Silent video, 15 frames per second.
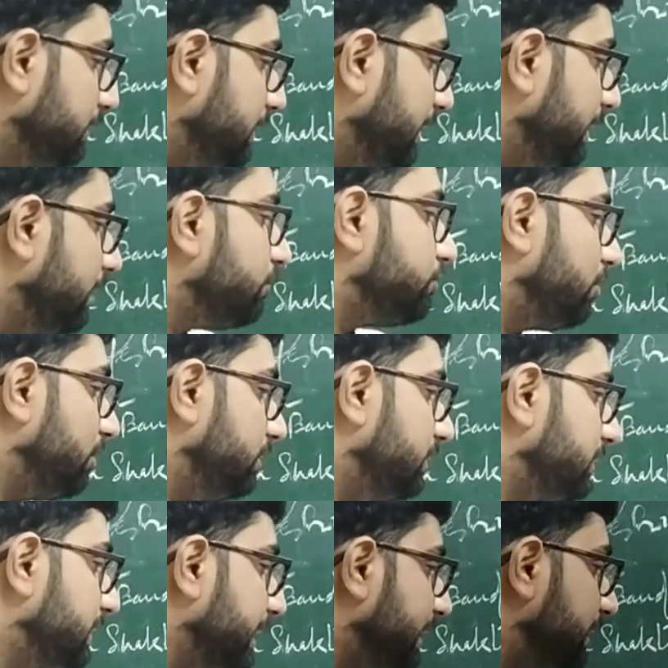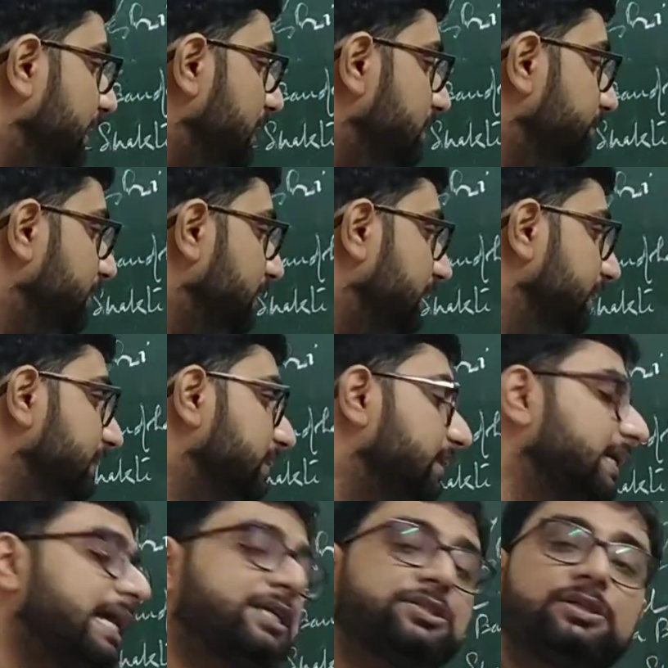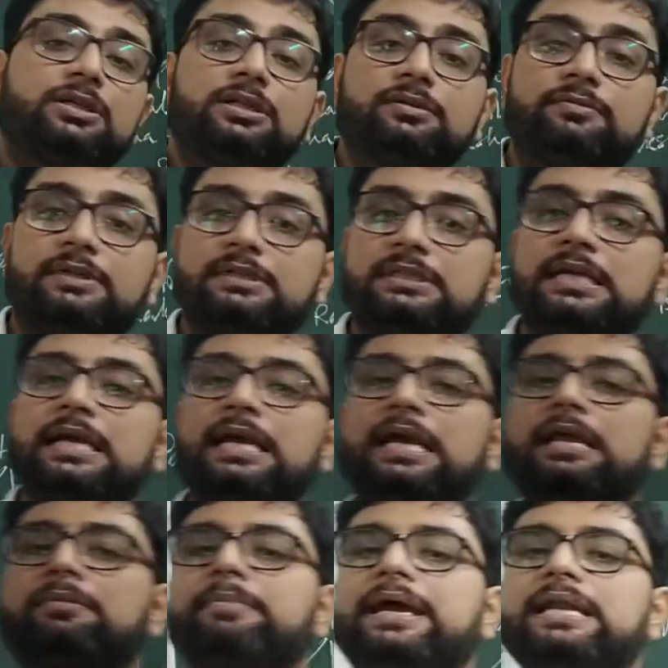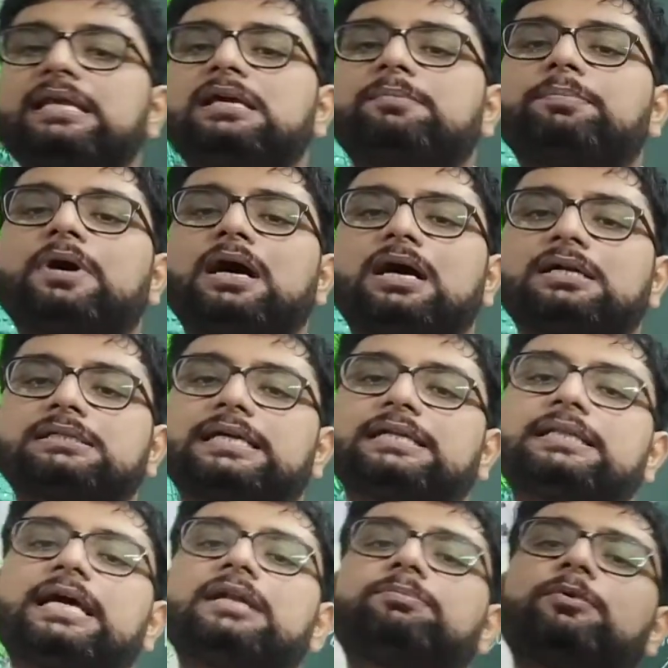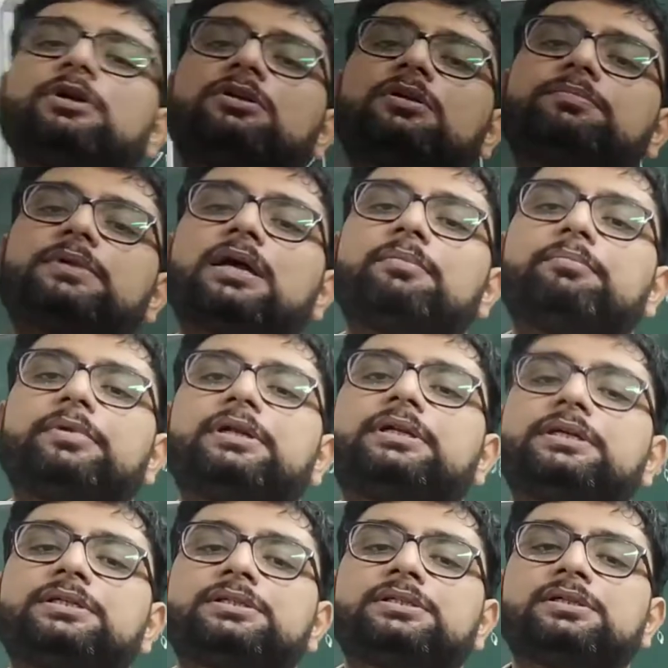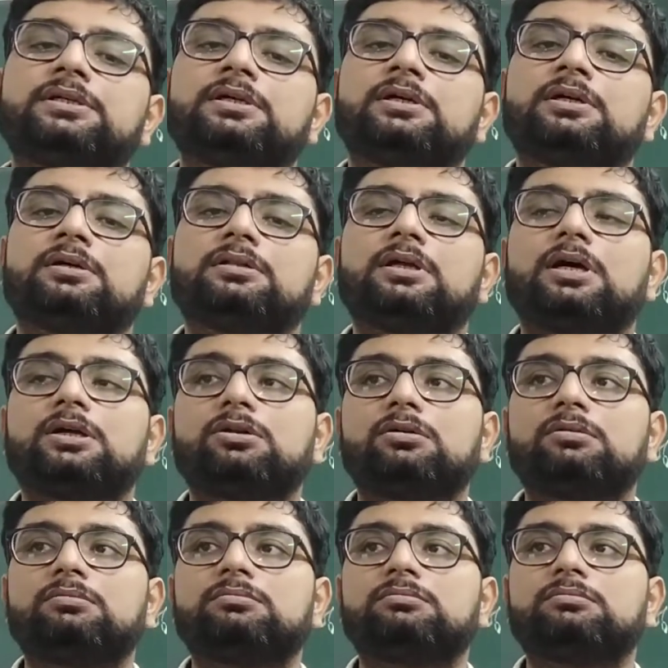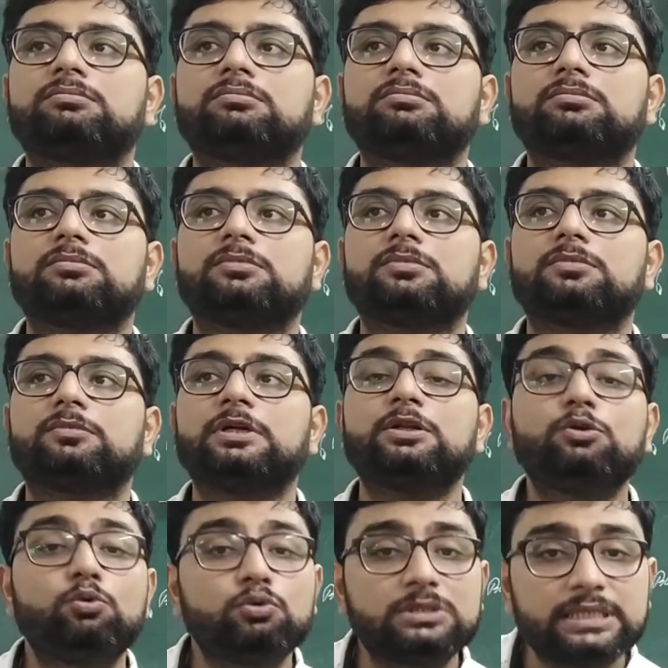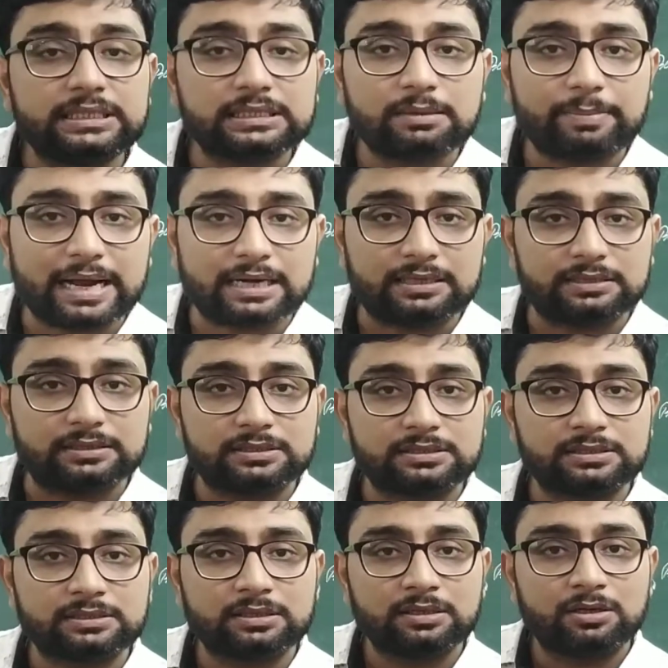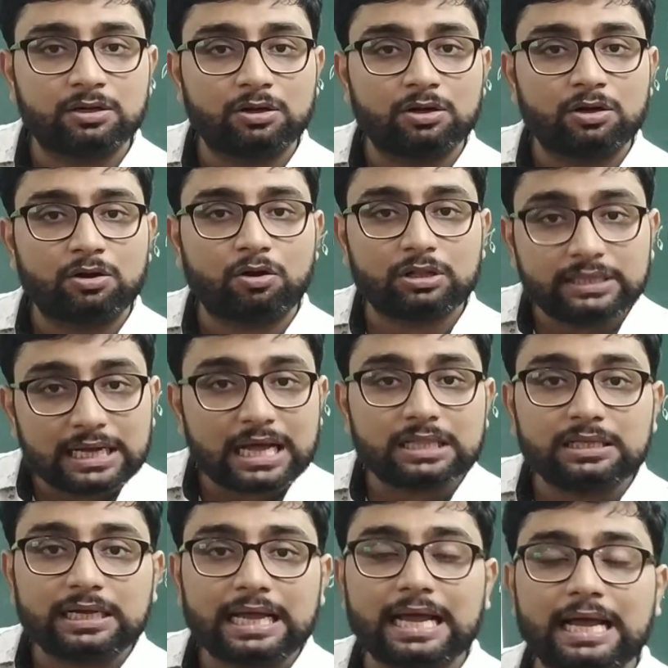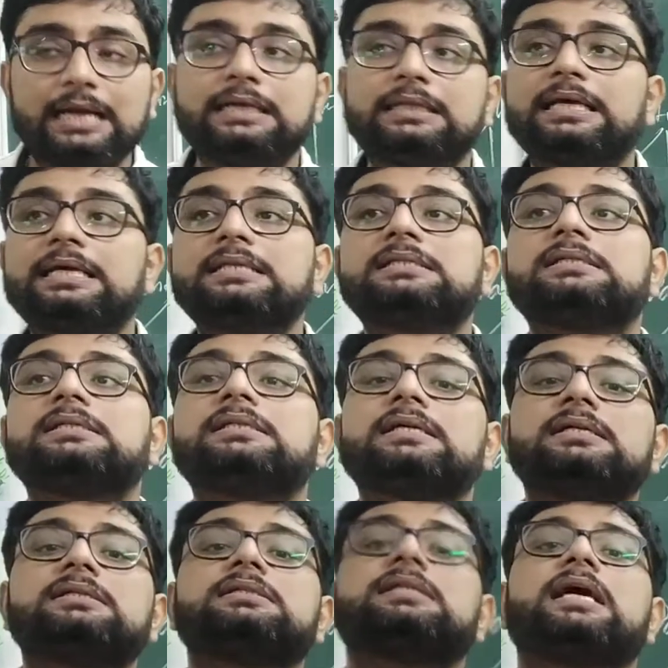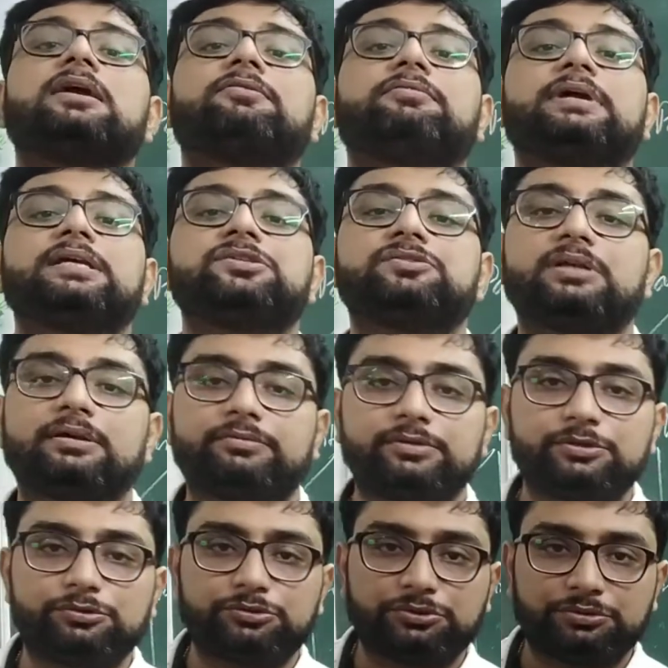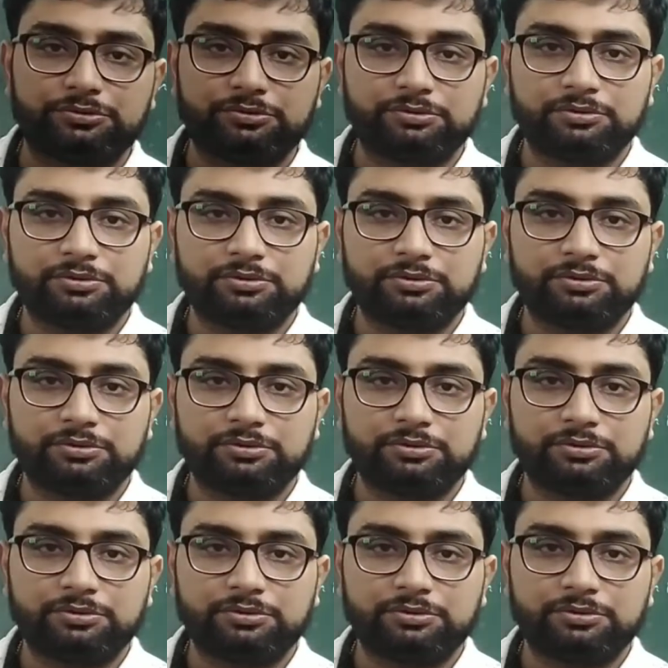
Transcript: the second last part, international events. In many parts at that point of time, British, were losing the battles. On the other hand, the incidents like French Revolution,